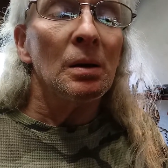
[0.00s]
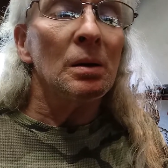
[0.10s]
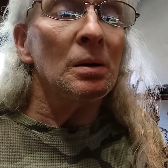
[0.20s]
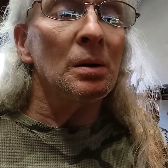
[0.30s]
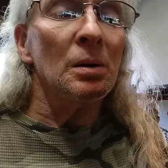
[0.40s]

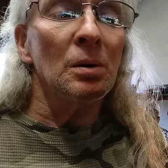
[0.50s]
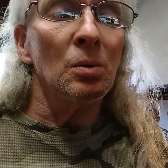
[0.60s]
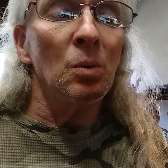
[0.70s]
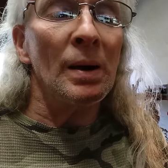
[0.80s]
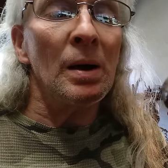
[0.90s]

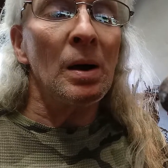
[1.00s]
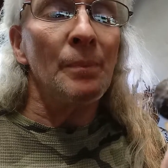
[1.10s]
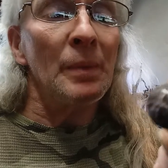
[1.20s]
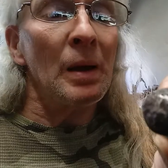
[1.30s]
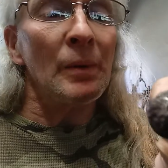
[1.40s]
Oh,
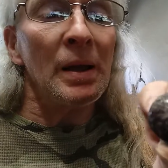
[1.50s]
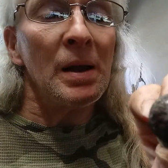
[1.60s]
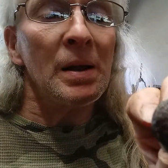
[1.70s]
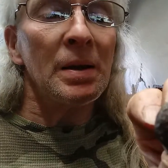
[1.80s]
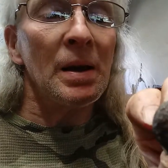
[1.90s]
wow. What a
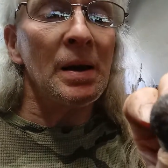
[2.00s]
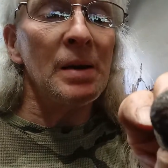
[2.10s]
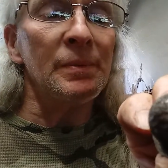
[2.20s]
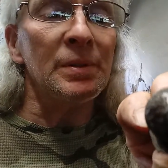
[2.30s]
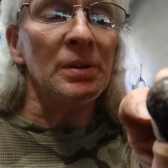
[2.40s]
headache I
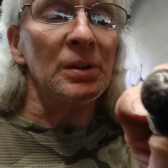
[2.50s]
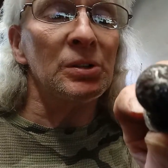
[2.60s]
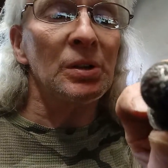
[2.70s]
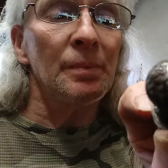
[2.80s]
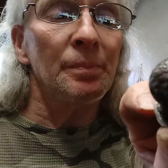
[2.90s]
have with
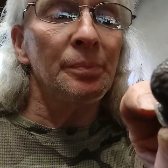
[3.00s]
this.